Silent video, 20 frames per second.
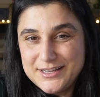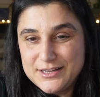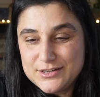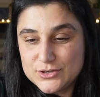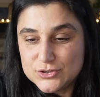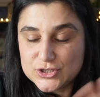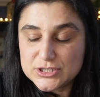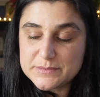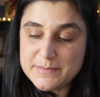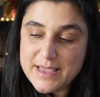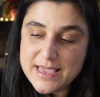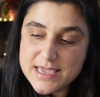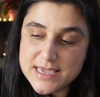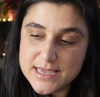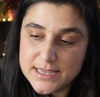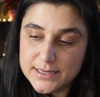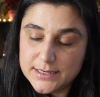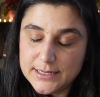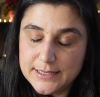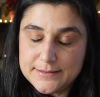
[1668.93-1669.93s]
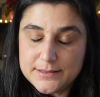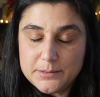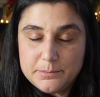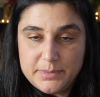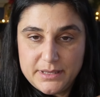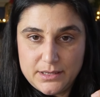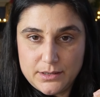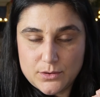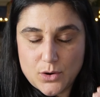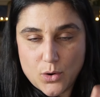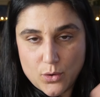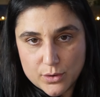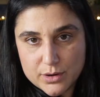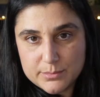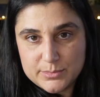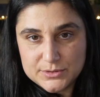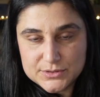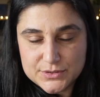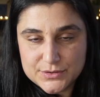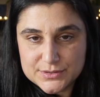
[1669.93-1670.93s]
Don't just make it and then be
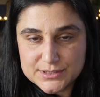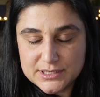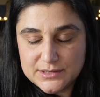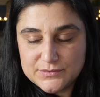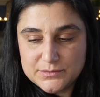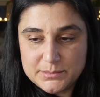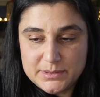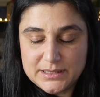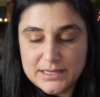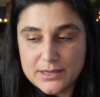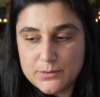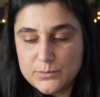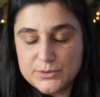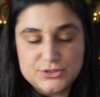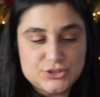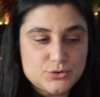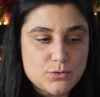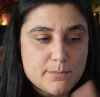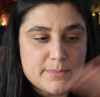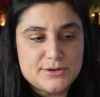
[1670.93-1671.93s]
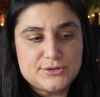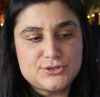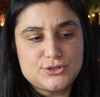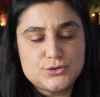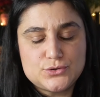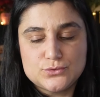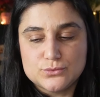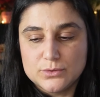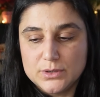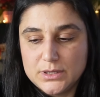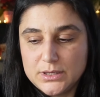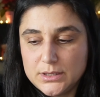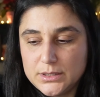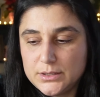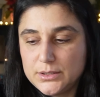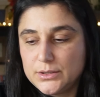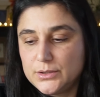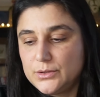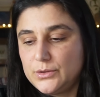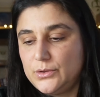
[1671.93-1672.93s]
horrible to yourself and be like, what do you want me to do?
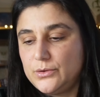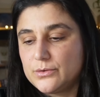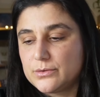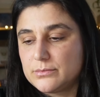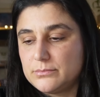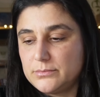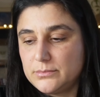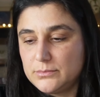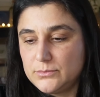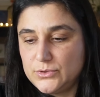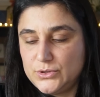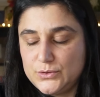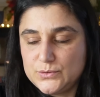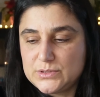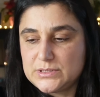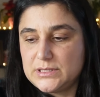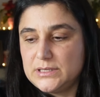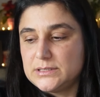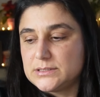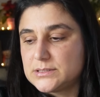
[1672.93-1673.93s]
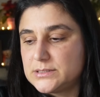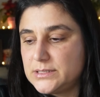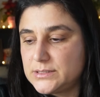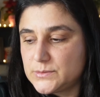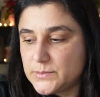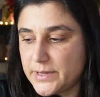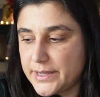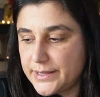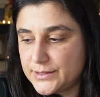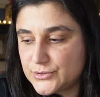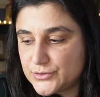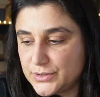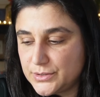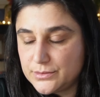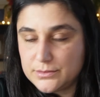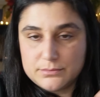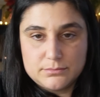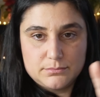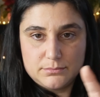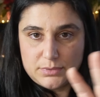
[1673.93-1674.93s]
You're useless. That's why I
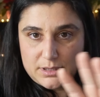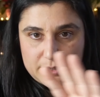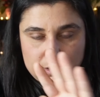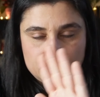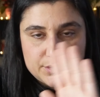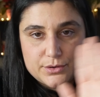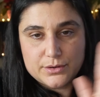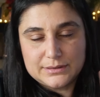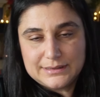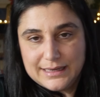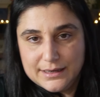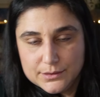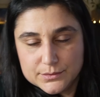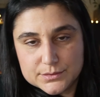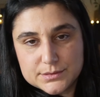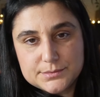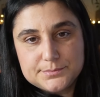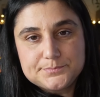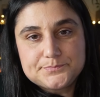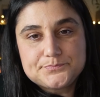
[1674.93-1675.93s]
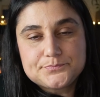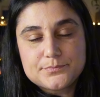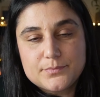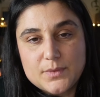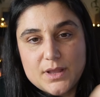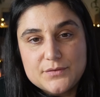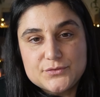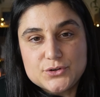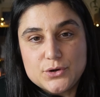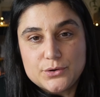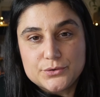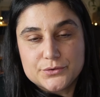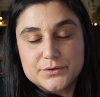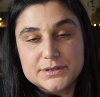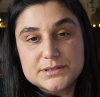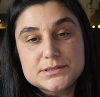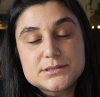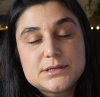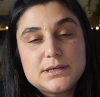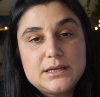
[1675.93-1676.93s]
treat, like, you're not allowed. You have to honor
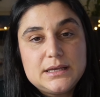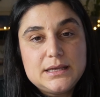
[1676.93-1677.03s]
it.